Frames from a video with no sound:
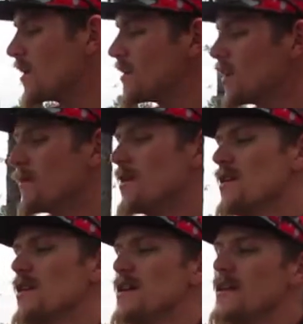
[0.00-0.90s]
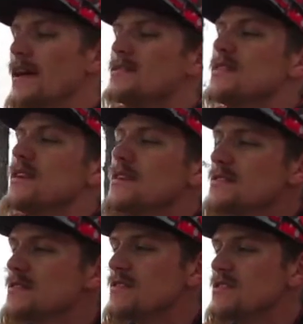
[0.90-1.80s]
Um, Next
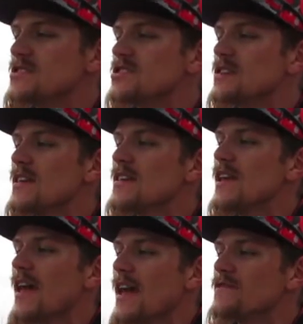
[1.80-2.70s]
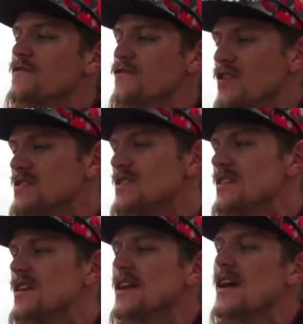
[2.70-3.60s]
is the Shaky Head
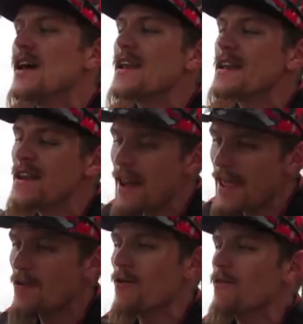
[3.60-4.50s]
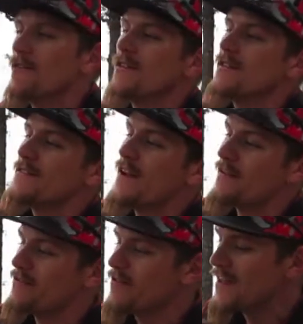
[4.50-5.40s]
Frenzy Nail.
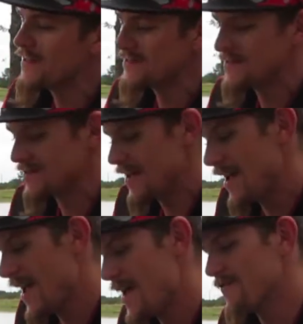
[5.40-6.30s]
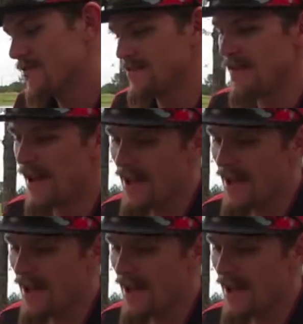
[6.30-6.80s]
Now this, I have to, I